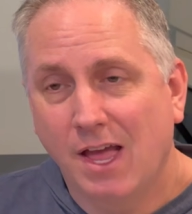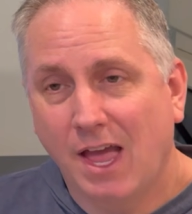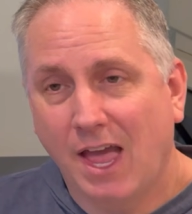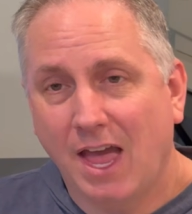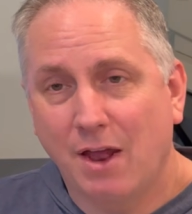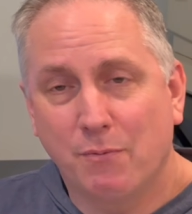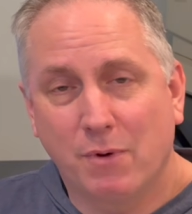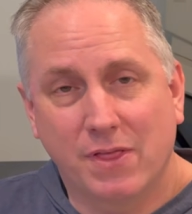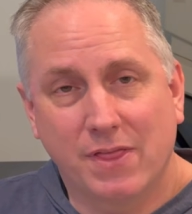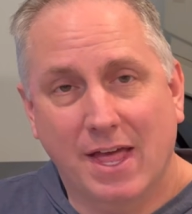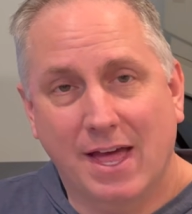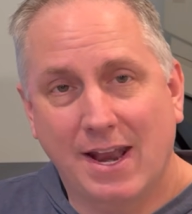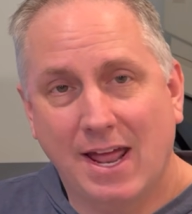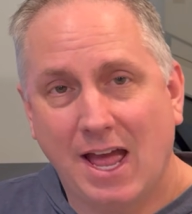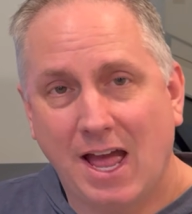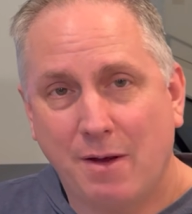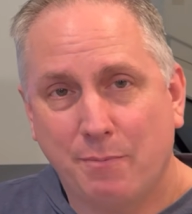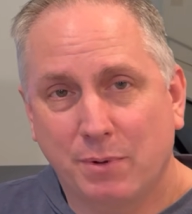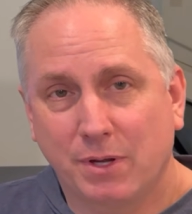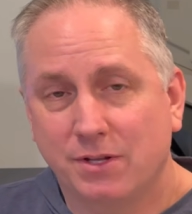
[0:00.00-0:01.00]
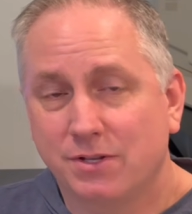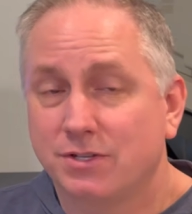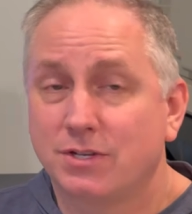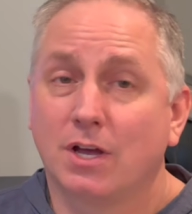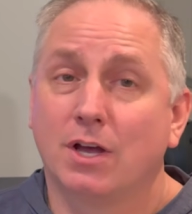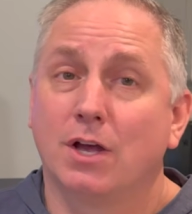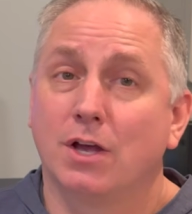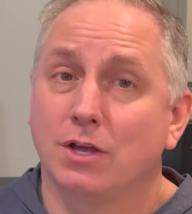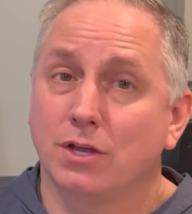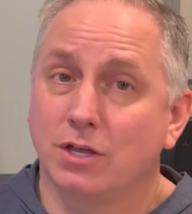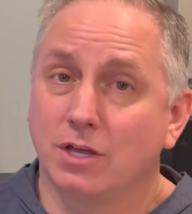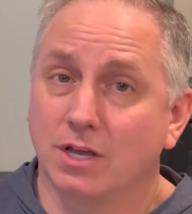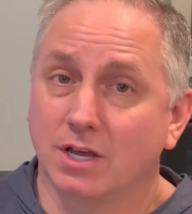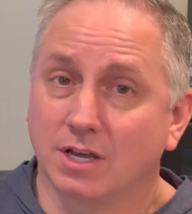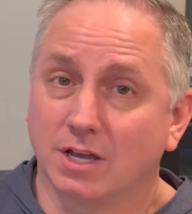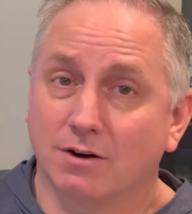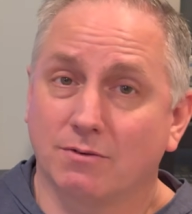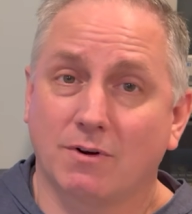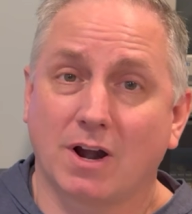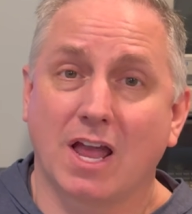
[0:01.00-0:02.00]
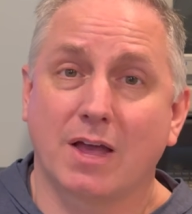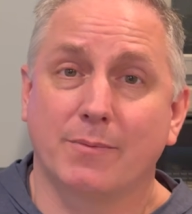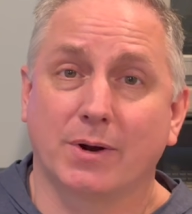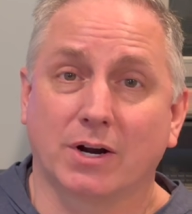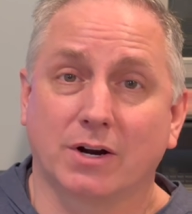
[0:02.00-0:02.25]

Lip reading: And when that happens, you get RAM